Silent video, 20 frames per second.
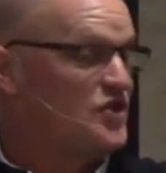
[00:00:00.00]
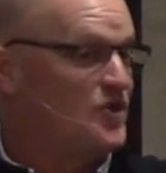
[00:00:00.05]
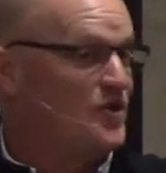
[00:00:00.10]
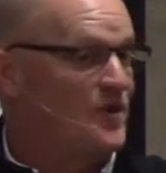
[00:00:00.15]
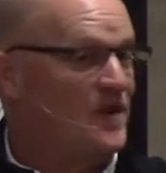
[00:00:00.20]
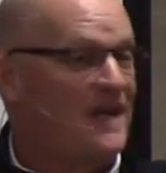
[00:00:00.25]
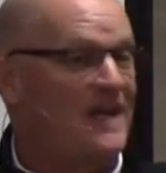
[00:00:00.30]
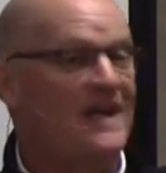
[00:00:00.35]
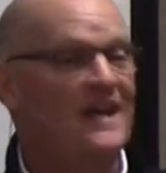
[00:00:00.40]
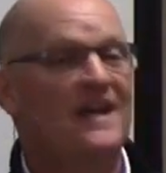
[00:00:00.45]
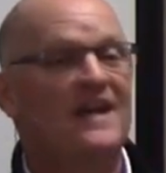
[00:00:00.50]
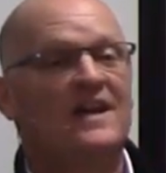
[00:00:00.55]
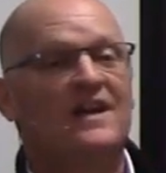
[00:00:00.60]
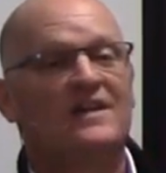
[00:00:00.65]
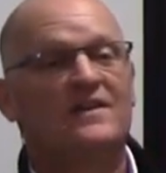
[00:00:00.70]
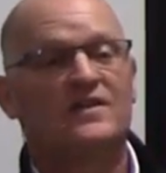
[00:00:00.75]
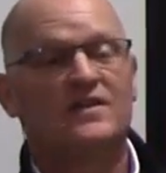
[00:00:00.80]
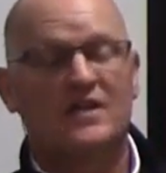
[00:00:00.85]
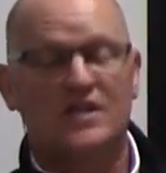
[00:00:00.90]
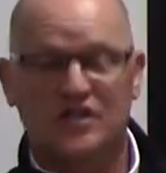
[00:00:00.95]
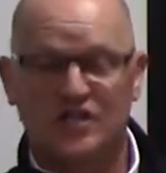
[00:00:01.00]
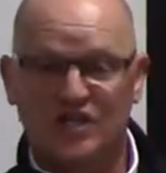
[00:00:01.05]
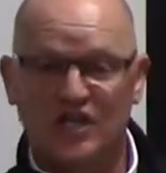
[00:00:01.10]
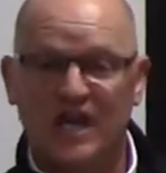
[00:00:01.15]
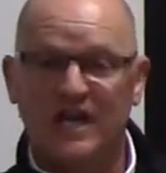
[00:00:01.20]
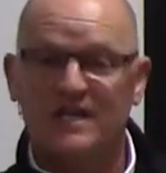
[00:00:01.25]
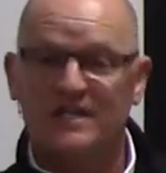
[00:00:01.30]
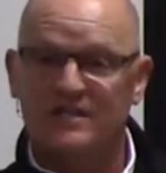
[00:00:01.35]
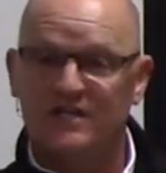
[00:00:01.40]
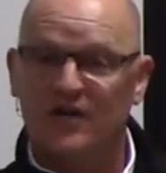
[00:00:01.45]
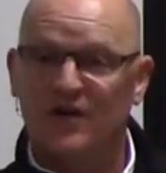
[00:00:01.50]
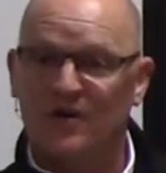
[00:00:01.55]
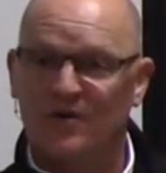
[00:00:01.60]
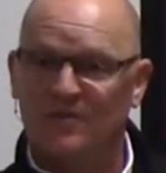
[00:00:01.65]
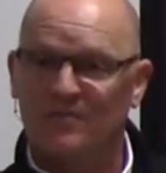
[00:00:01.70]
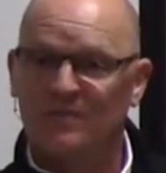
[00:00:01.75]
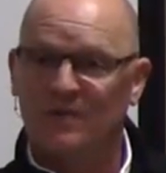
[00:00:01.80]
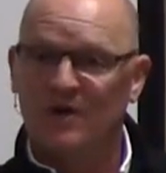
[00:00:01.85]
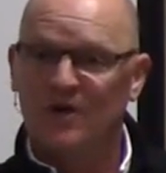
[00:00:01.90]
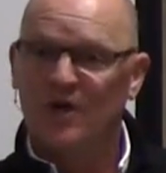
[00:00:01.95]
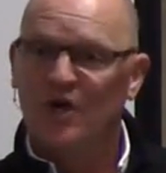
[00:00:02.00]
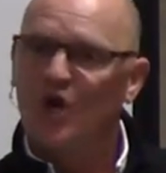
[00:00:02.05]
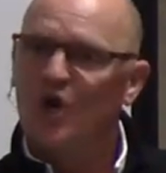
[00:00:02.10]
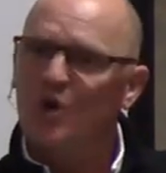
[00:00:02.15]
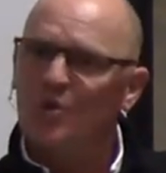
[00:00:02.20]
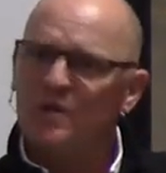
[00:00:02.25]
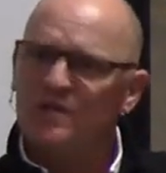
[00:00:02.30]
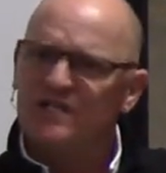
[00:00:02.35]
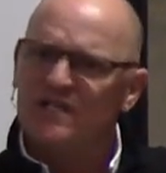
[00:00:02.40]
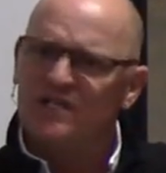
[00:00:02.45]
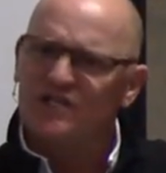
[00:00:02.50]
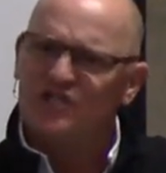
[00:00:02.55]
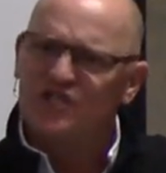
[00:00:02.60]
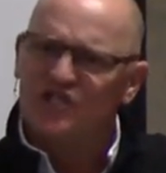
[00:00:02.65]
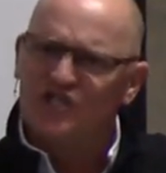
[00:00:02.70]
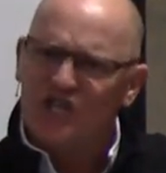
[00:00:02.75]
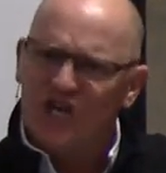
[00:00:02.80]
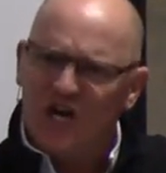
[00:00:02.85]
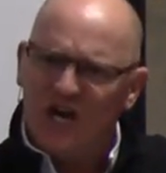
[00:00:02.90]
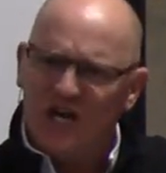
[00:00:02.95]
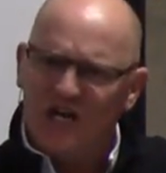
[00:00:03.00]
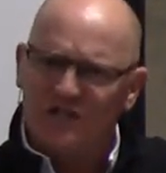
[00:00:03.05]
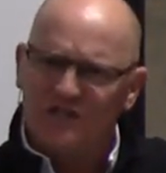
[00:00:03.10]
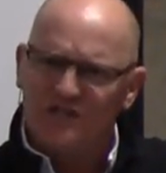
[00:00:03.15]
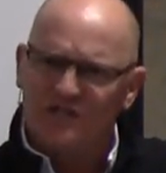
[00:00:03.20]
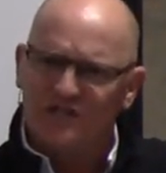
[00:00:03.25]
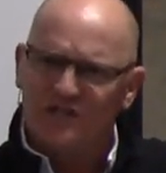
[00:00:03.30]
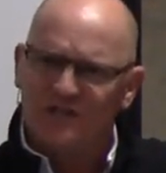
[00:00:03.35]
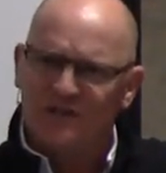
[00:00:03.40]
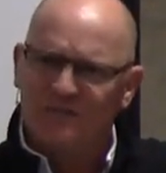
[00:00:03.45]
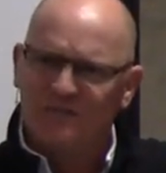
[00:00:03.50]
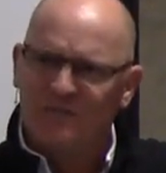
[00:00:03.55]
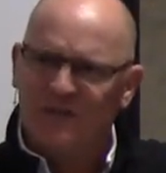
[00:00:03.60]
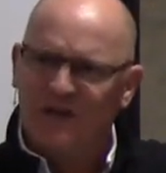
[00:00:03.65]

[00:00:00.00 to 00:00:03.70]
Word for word: Judy DeShazo, who was his judge.